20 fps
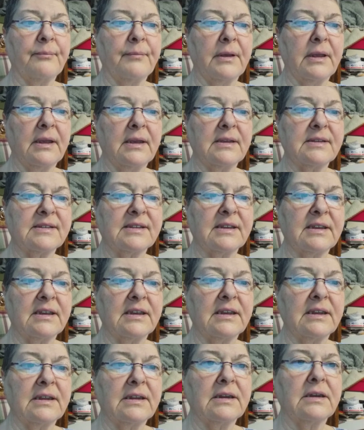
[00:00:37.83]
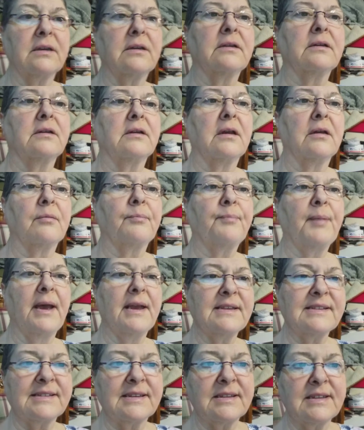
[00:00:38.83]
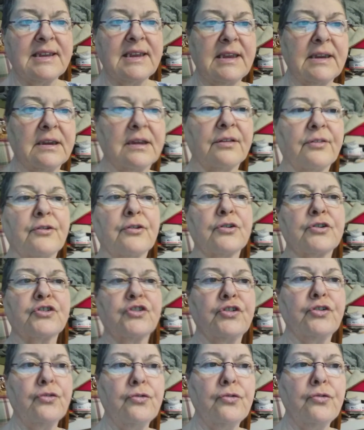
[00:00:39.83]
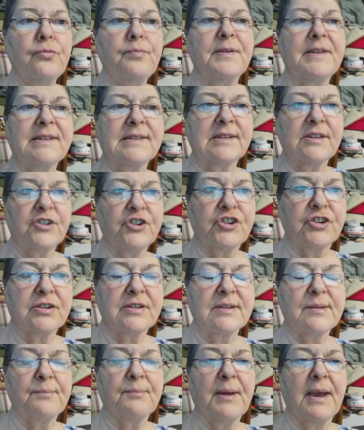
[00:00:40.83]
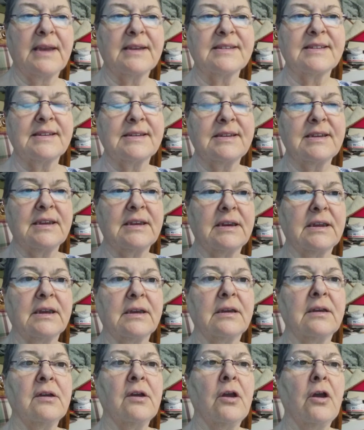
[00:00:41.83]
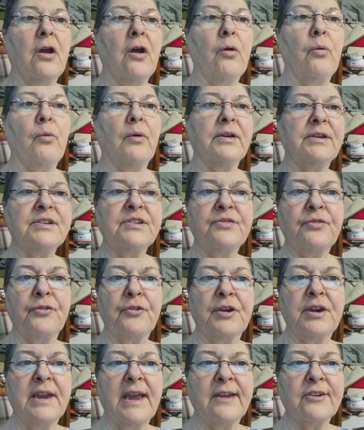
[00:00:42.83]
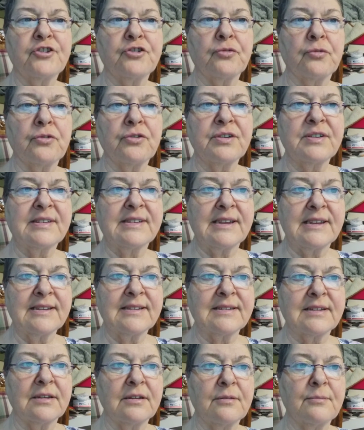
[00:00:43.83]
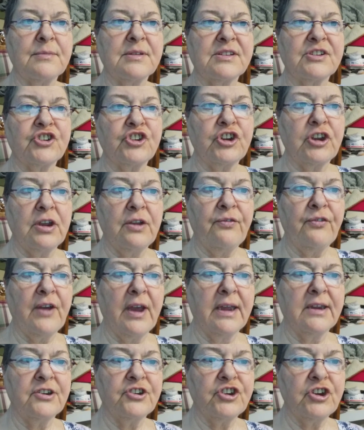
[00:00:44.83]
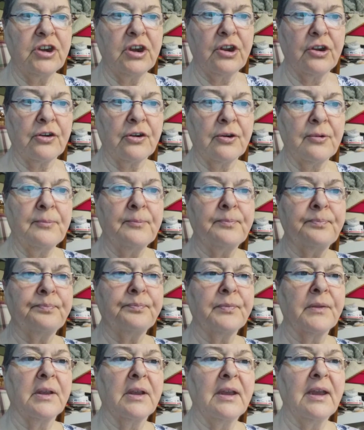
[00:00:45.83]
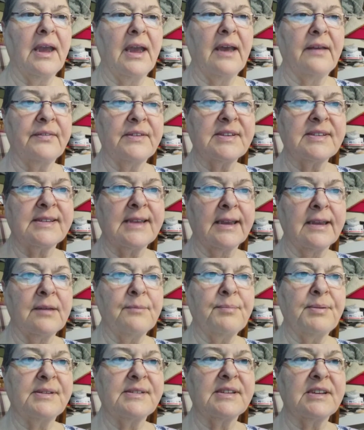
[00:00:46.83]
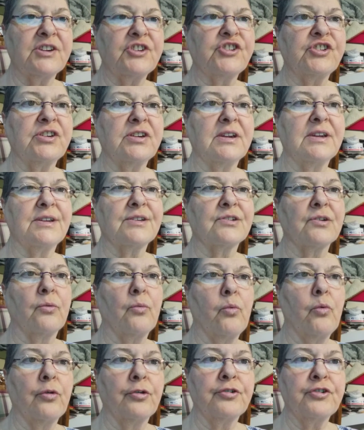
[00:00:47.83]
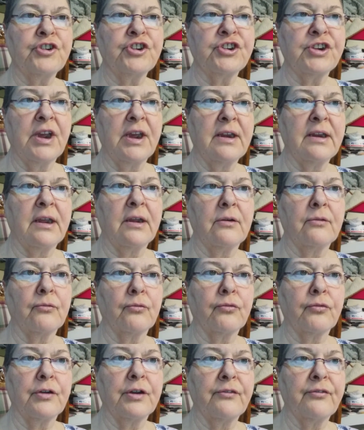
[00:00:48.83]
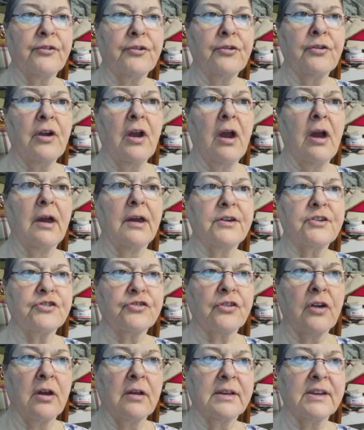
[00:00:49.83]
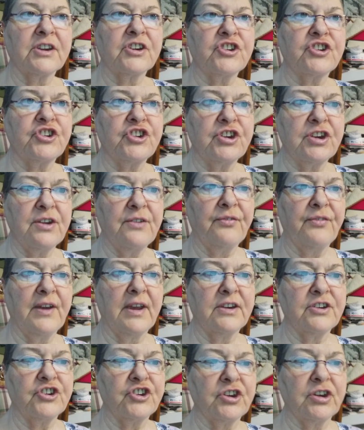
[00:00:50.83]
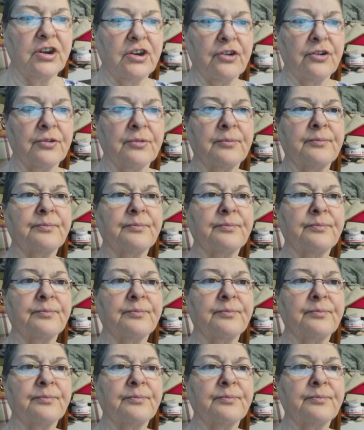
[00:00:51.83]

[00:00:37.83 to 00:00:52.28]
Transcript: is in Pasadena. There are two positions in Pasadena. One is for a natural systems chief engineer, and the second position is a watershed and river hydraulics chief engineer.